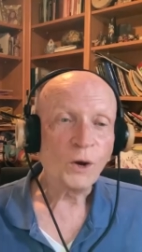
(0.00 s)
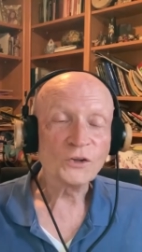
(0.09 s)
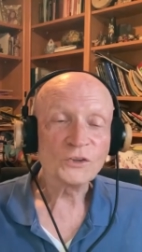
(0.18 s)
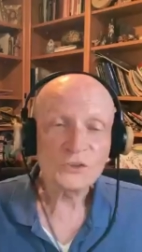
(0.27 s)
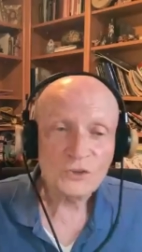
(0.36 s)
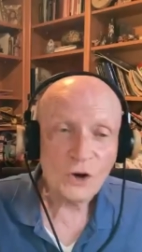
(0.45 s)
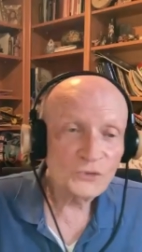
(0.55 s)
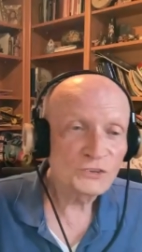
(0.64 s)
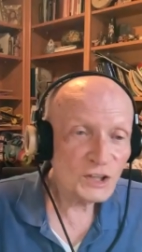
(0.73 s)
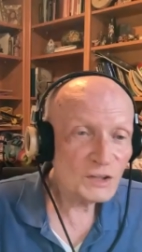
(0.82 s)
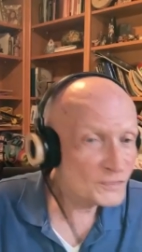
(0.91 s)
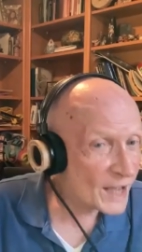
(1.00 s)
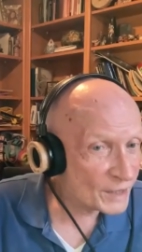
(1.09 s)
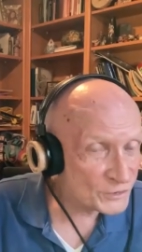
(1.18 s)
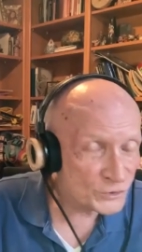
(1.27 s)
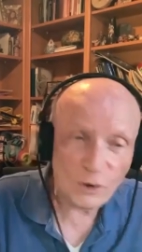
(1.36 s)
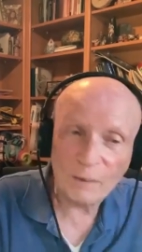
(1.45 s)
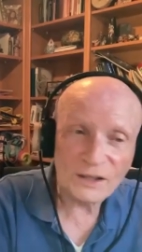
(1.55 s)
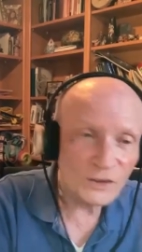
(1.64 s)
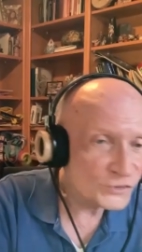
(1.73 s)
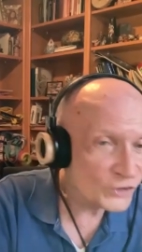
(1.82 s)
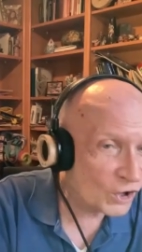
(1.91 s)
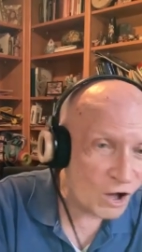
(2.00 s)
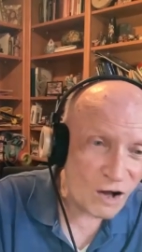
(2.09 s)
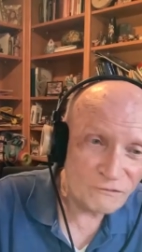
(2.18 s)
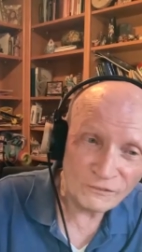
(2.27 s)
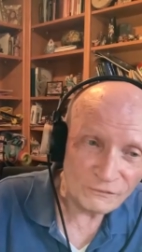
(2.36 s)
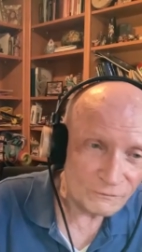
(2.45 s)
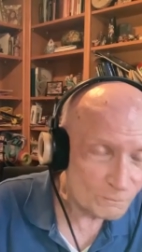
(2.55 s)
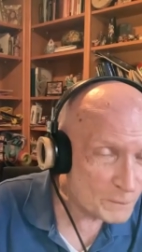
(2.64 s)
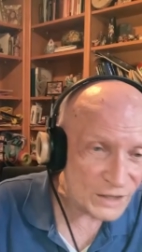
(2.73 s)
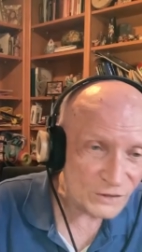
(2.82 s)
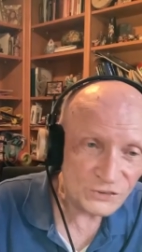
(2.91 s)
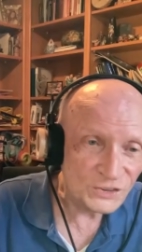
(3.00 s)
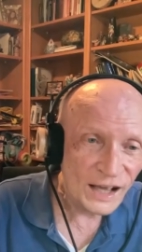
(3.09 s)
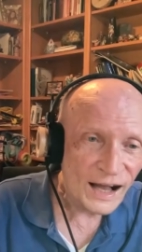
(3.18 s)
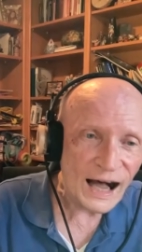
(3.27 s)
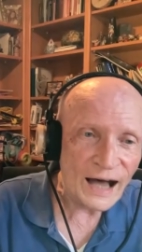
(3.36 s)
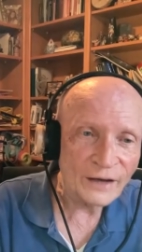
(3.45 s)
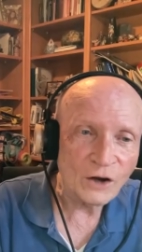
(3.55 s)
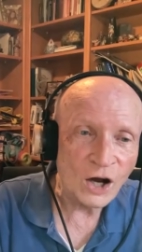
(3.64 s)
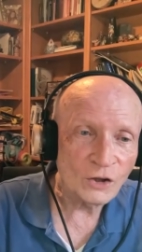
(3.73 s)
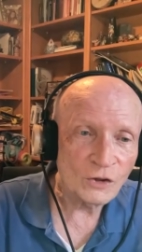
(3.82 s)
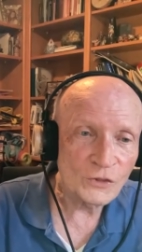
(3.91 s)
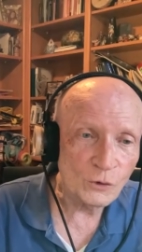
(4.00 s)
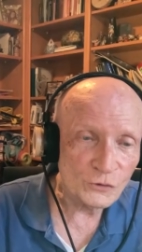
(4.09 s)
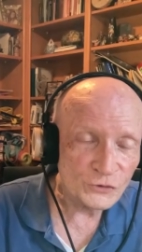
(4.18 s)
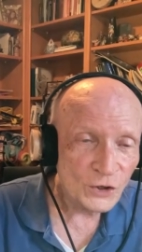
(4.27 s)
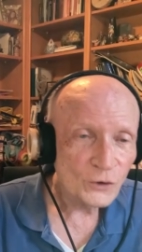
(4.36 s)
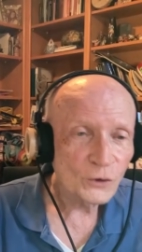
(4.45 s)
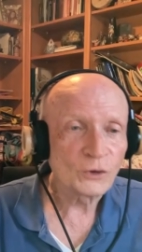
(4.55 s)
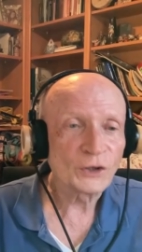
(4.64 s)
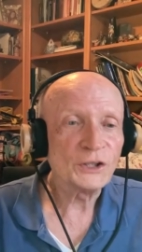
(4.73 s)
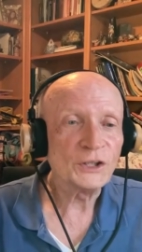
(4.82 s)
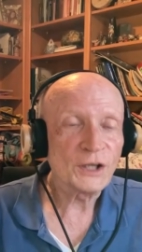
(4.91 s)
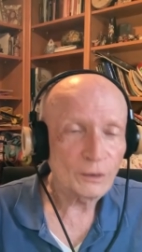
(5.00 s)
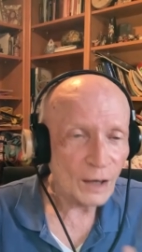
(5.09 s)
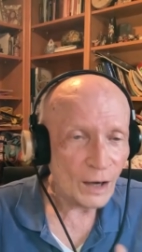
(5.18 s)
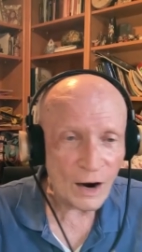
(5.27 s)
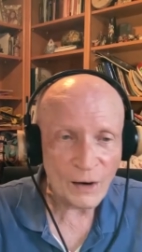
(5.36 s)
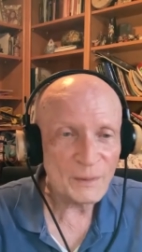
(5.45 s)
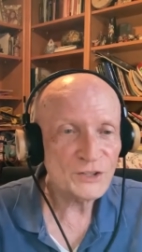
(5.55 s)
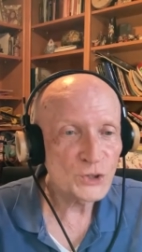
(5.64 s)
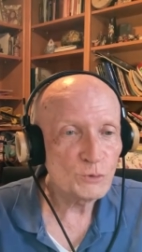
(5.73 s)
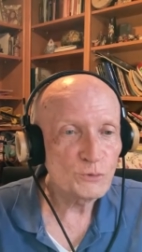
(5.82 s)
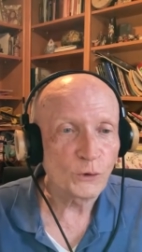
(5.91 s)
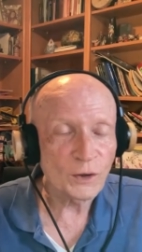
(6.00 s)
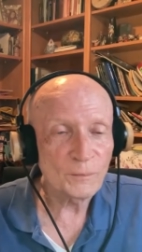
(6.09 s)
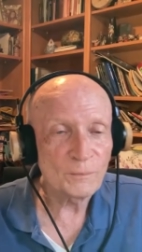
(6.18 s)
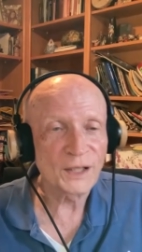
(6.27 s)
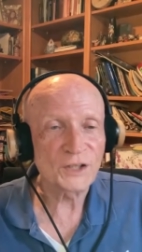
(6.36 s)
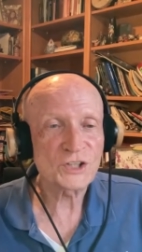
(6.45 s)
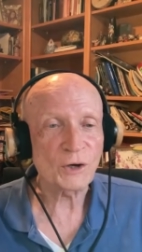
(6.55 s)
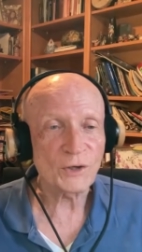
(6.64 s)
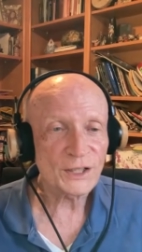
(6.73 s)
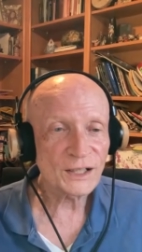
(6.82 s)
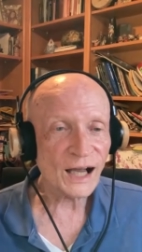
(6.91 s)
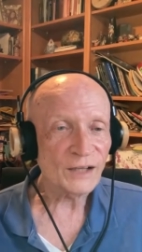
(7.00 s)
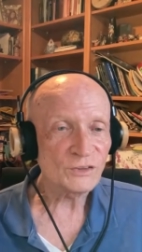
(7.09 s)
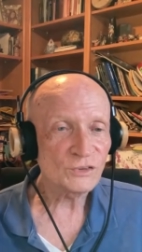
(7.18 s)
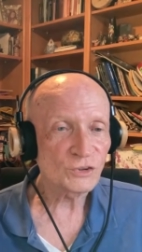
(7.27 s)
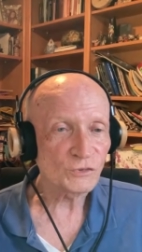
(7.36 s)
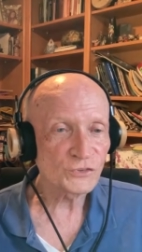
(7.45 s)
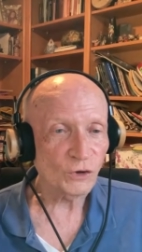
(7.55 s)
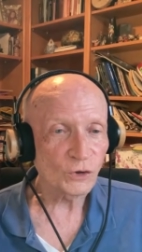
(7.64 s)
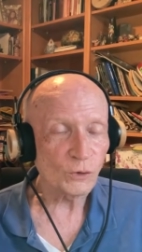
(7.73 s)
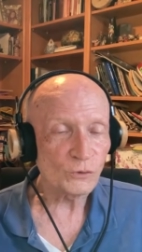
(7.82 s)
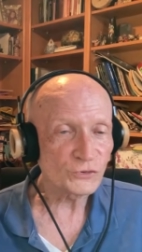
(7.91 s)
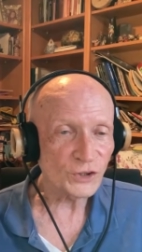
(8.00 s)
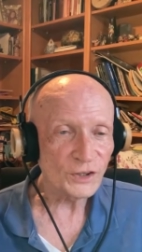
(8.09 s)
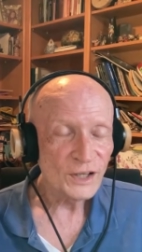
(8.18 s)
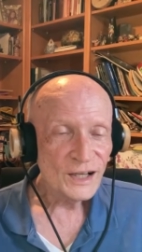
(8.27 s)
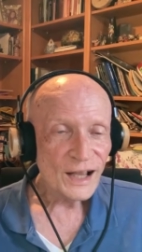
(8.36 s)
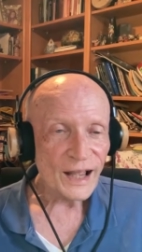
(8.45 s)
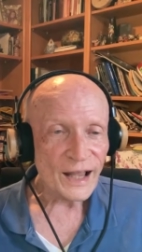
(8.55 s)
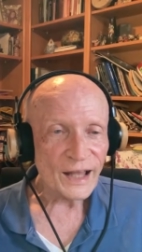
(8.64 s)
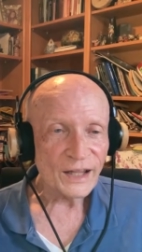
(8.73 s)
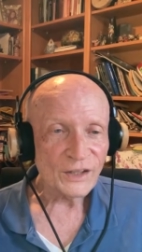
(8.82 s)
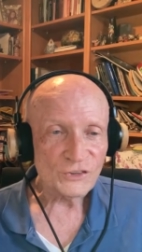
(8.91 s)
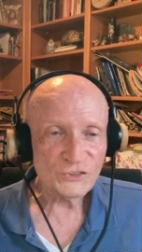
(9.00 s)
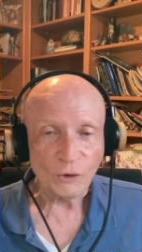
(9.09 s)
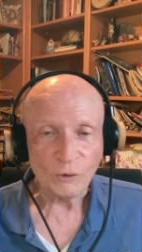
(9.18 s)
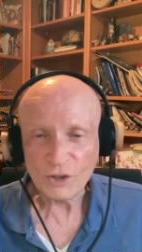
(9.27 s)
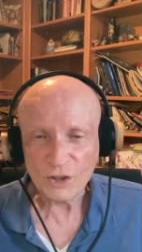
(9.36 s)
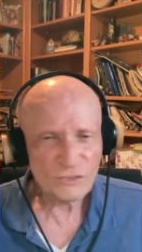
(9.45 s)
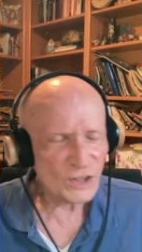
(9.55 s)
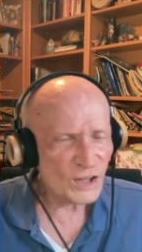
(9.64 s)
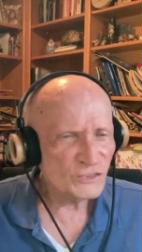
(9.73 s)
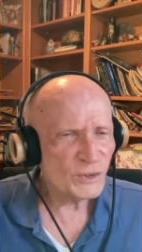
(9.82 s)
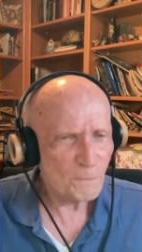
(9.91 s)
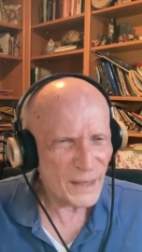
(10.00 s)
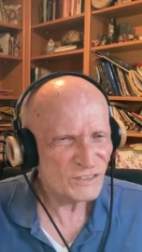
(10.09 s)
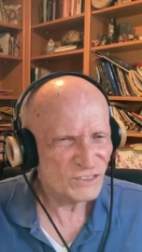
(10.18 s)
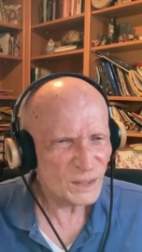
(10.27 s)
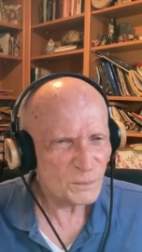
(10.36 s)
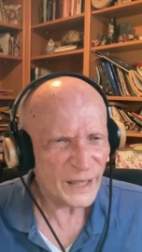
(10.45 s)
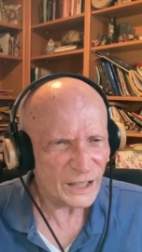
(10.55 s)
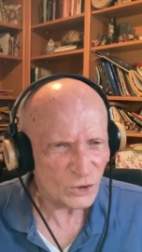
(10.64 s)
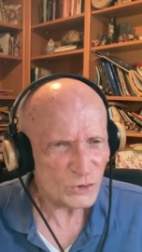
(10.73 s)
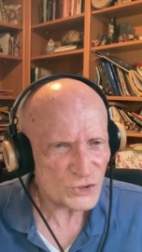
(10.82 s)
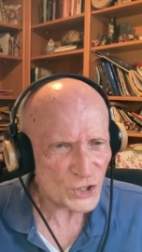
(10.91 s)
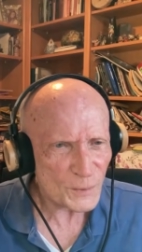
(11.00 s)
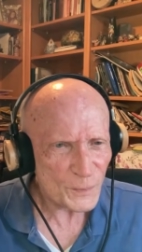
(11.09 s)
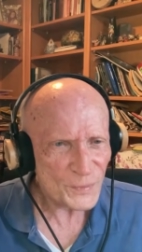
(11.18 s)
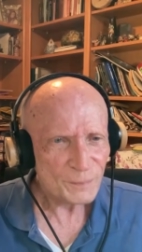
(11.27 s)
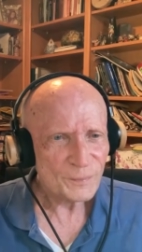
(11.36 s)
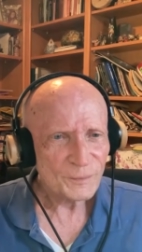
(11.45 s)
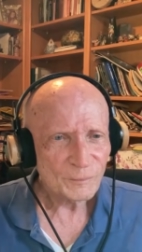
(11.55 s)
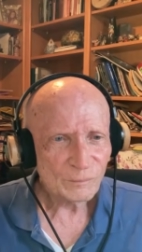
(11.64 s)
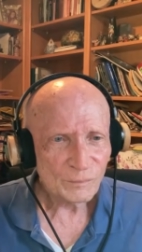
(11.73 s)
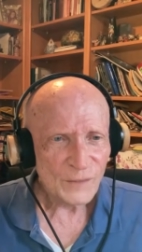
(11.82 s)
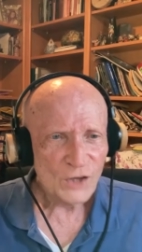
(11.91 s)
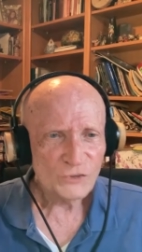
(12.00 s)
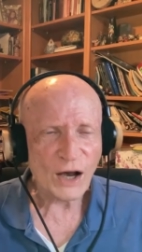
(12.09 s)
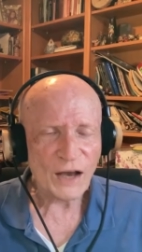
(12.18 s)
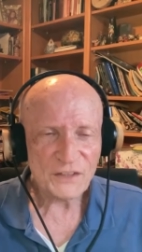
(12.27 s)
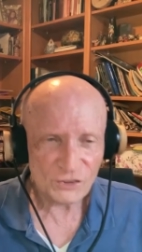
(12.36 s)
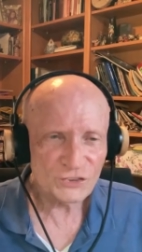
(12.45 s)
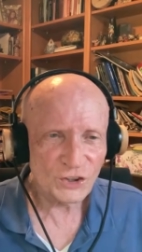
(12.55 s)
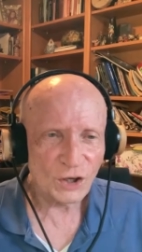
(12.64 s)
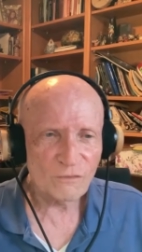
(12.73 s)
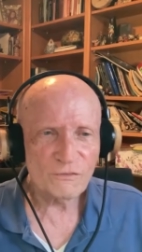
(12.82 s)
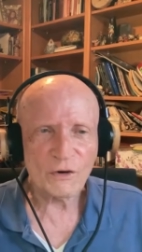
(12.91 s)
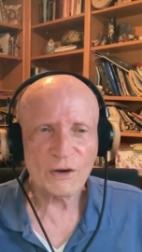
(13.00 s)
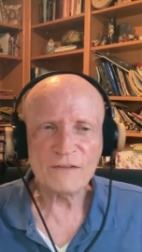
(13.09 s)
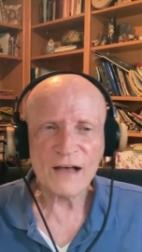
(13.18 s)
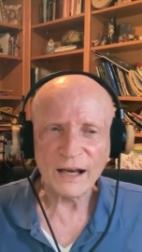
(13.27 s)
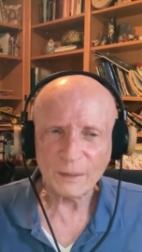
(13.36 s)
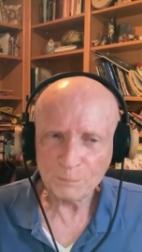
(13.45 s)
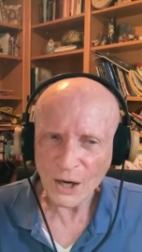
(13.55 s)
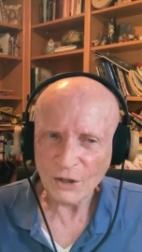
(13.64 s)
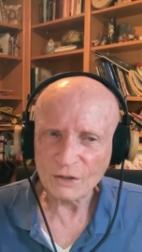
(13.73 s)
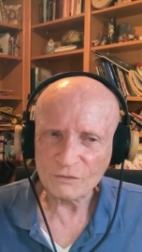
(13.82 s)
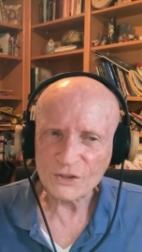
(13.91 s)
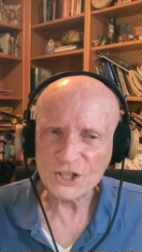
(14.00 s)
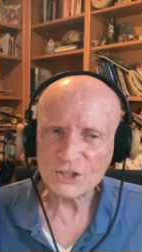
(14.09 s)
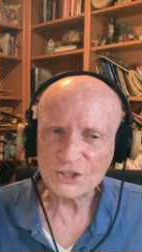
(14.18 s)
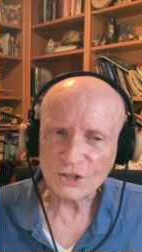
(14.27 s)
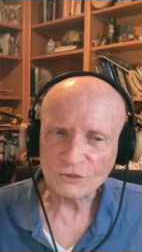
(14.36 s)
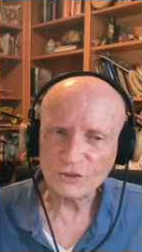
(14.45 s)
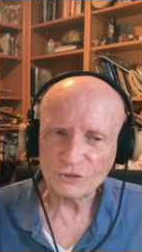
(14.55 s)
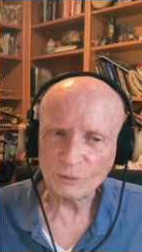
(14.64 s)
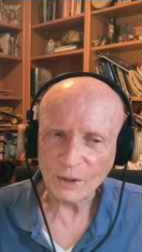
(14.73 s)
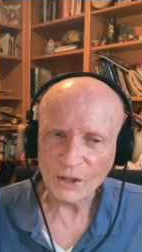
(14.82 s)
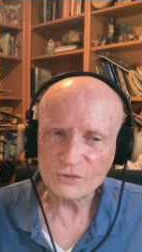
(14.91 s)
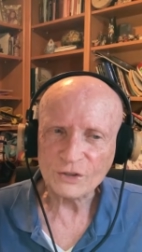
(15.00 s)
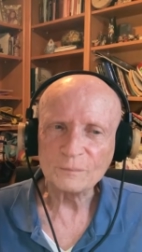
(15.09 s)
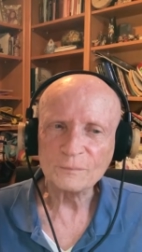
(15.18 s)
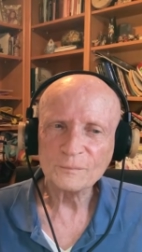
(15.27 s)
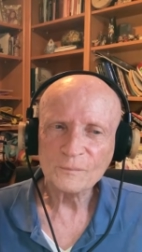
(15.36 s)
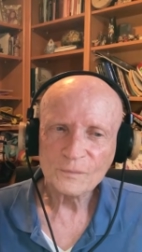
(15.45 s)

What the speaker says: Well, Steve Gadd's drumming is often based on all of those early Army 2/4 military kinds of solos. And so it's a basic pedagogy. So I think it's still a very valid part of the teaching situation.